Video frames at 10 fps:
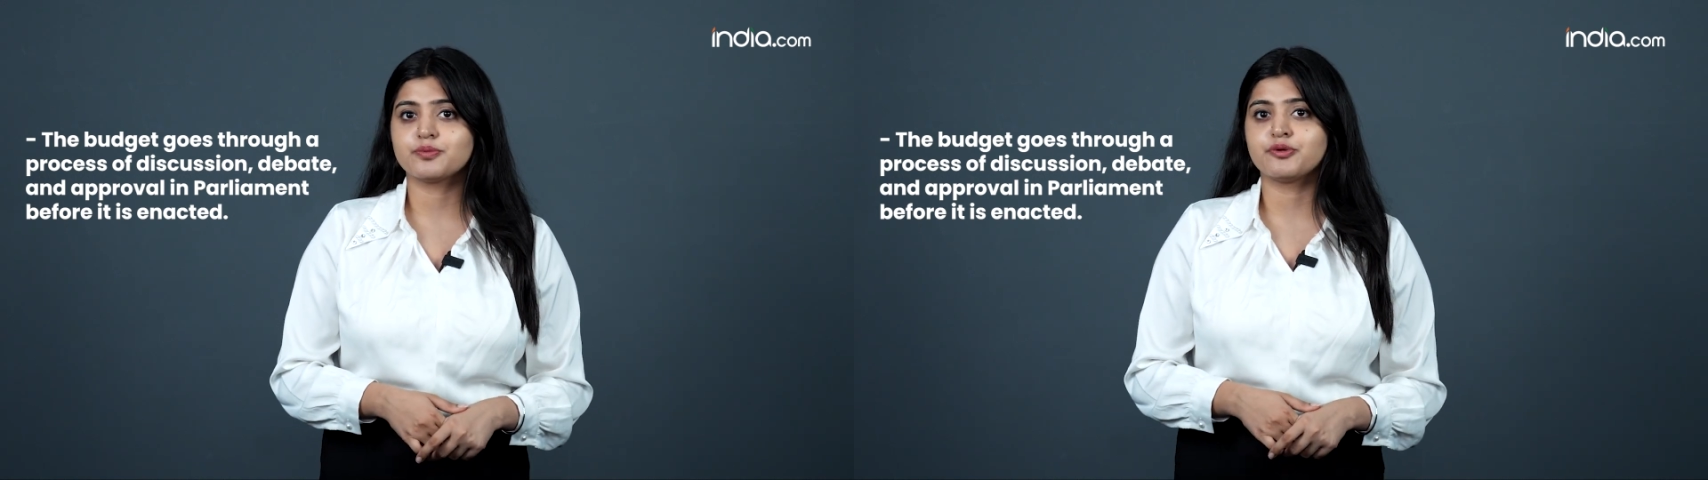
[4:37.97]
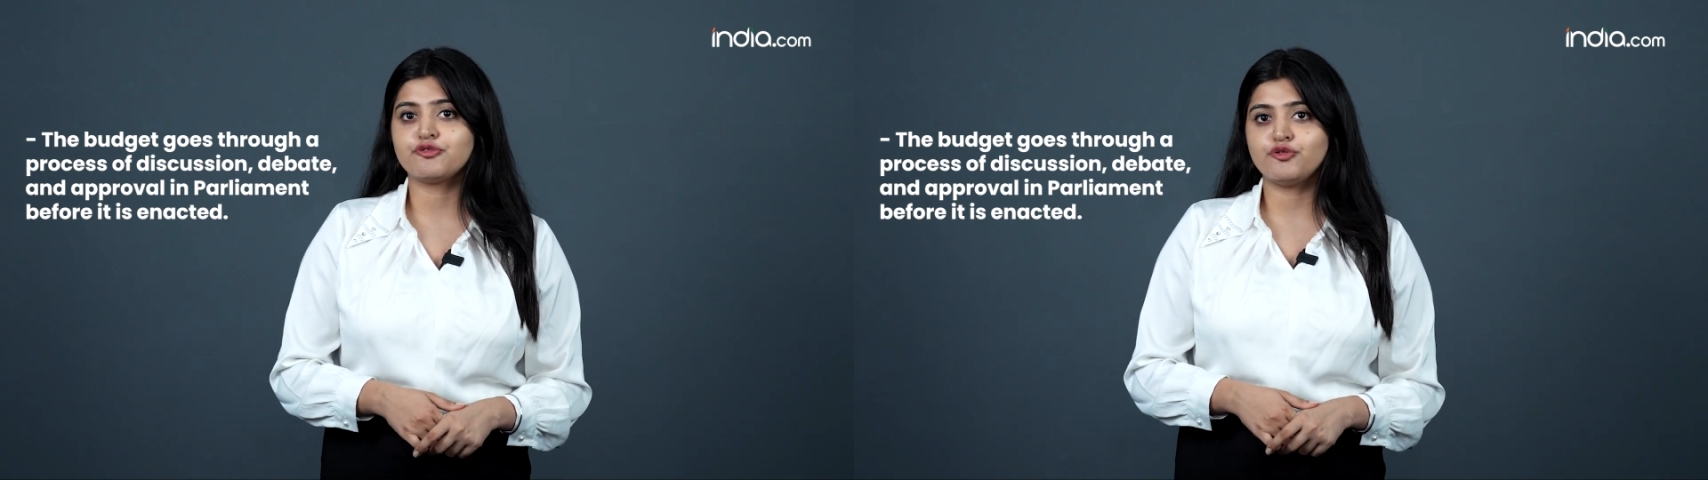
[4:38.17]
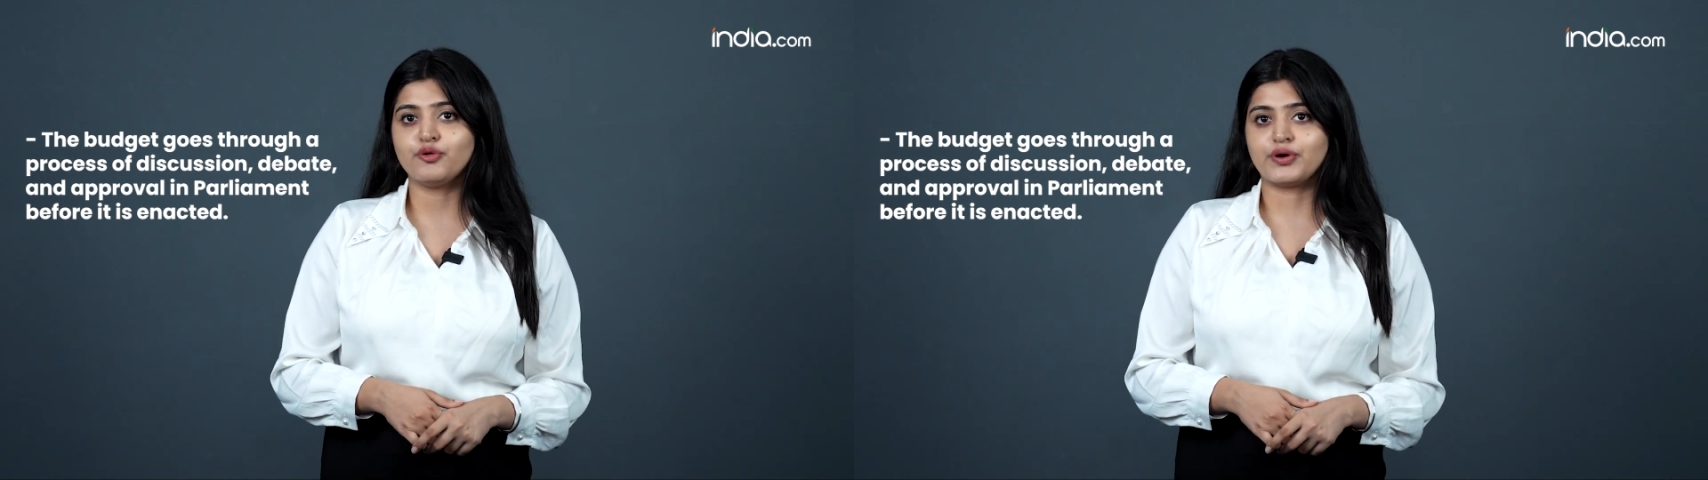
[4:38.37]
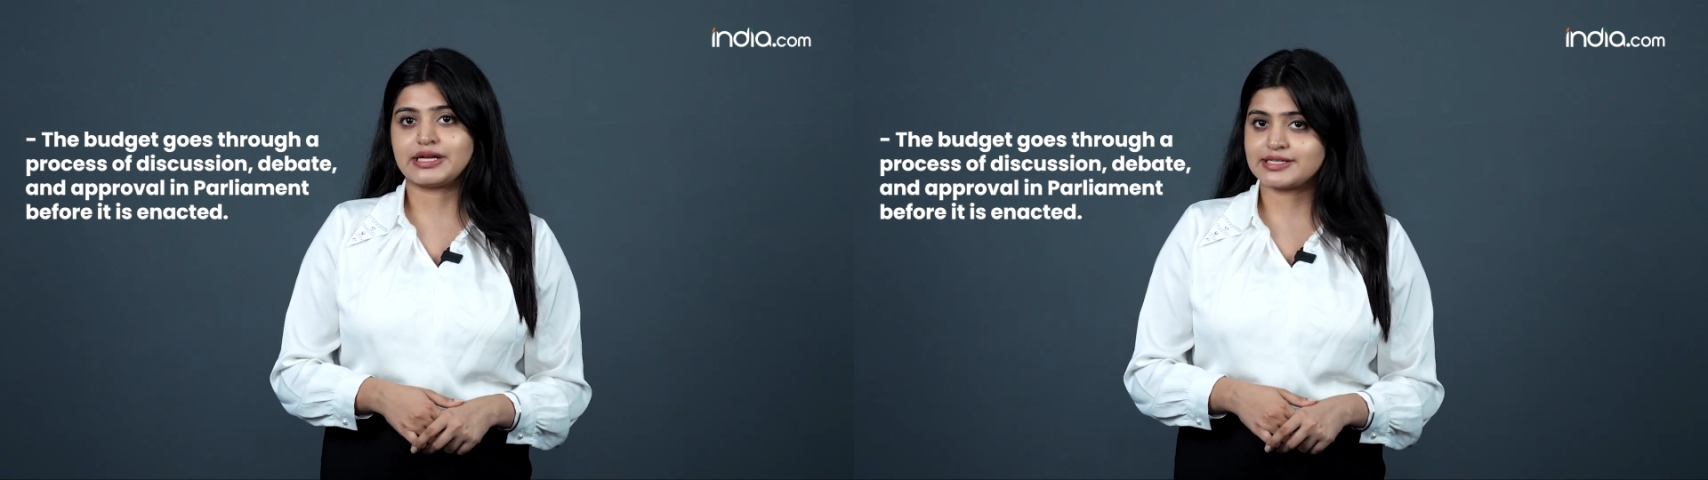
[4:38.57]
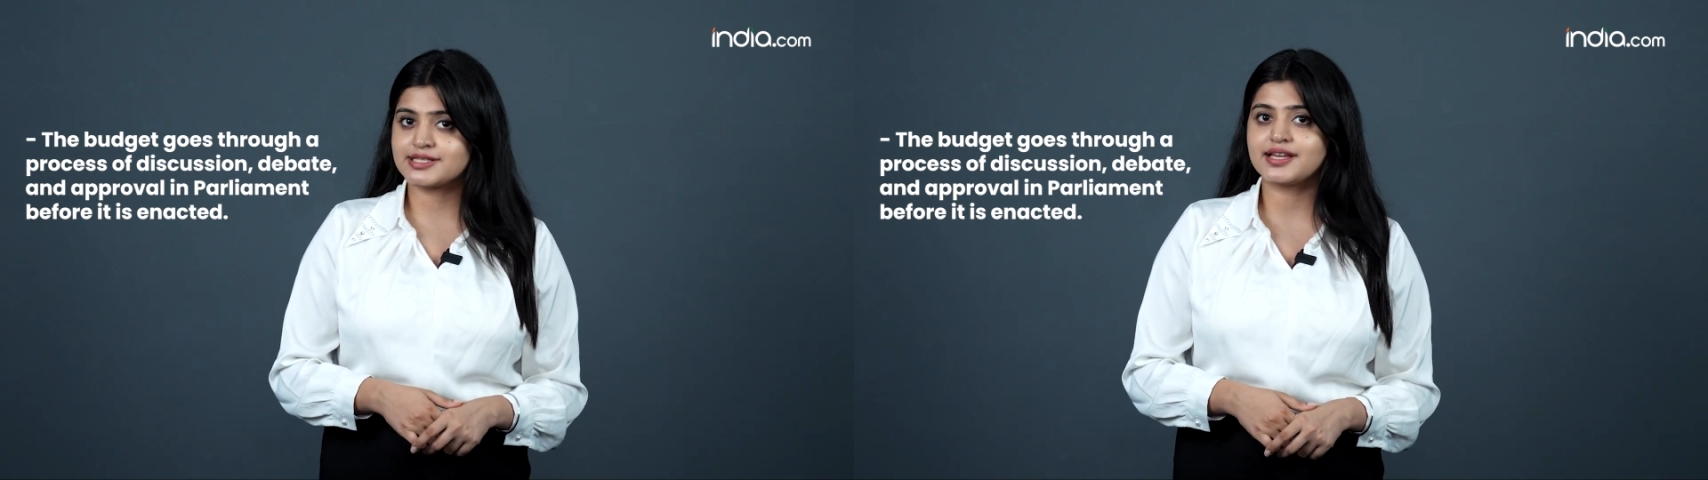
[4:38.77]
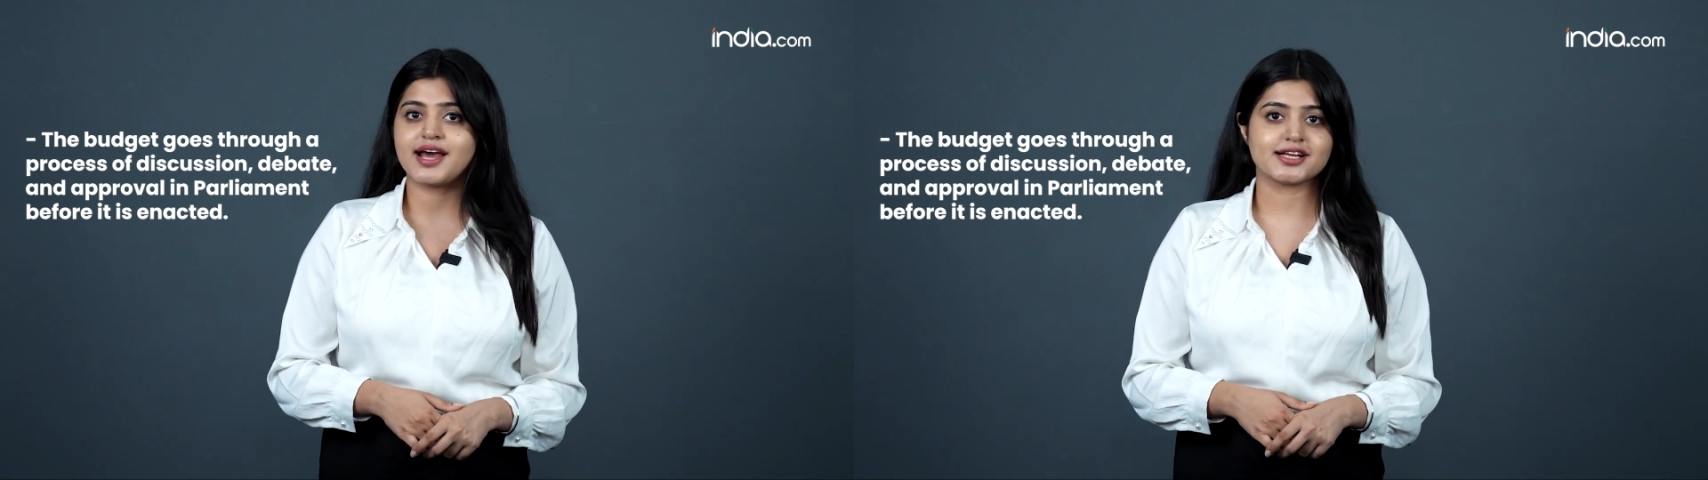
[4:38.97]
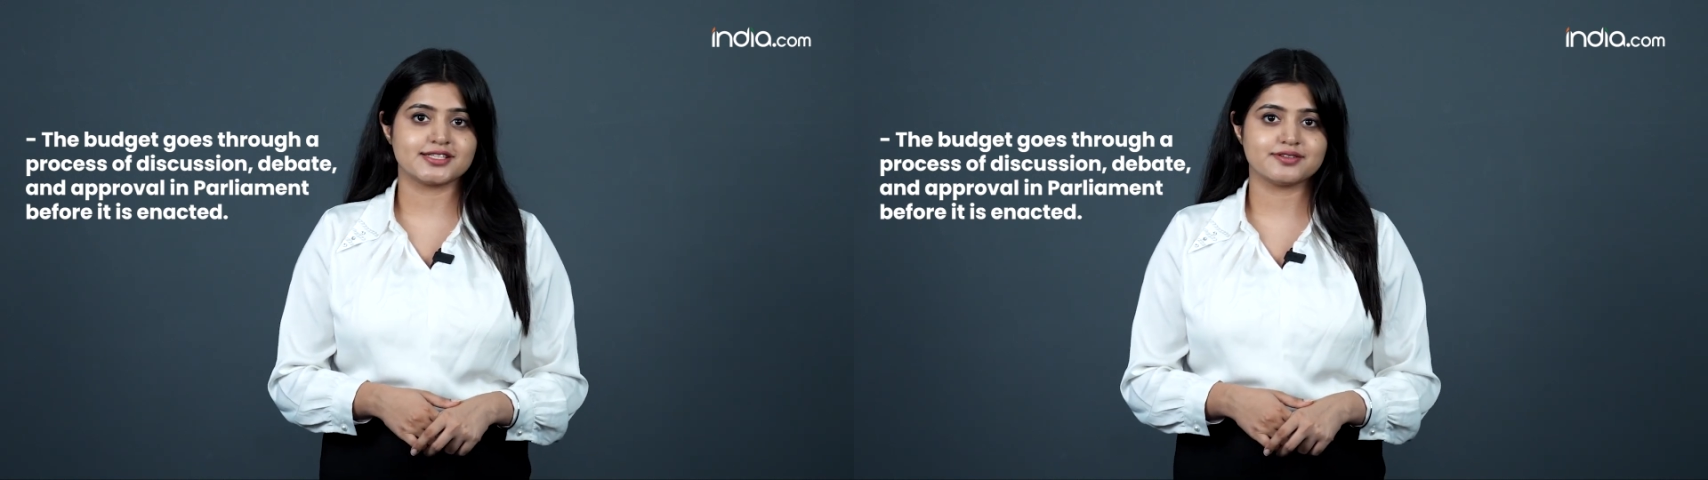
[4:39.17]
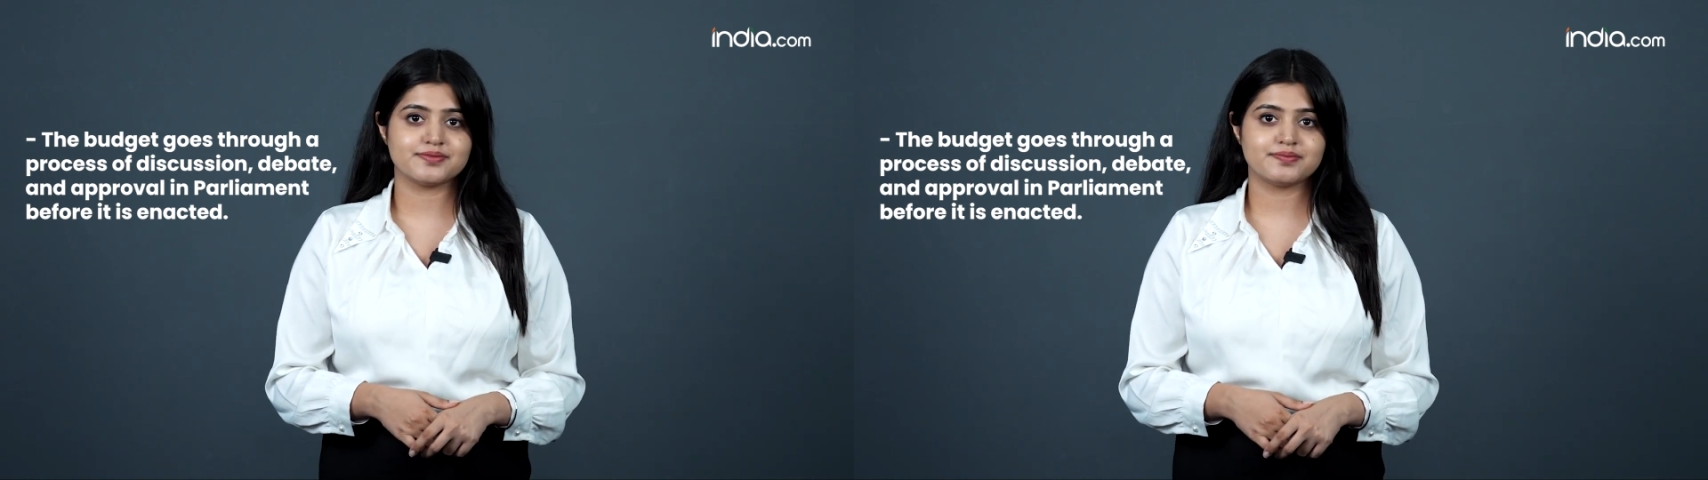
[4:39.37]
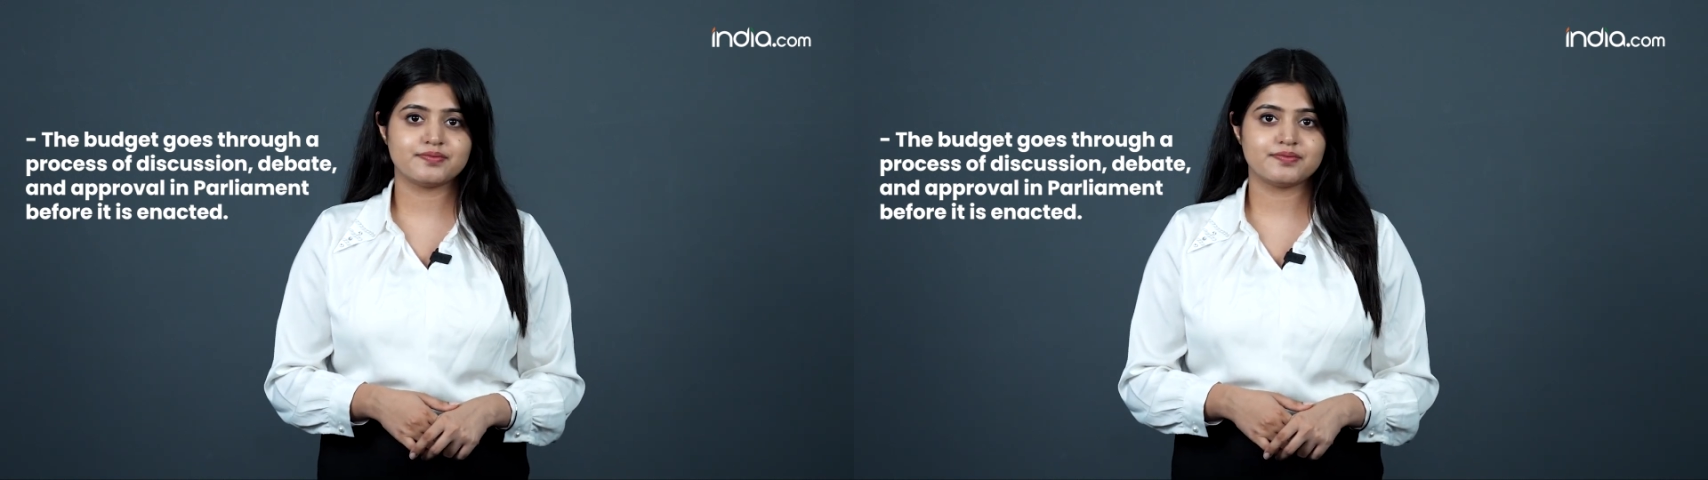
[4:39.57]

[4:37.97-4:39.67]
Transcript: before it is enacted.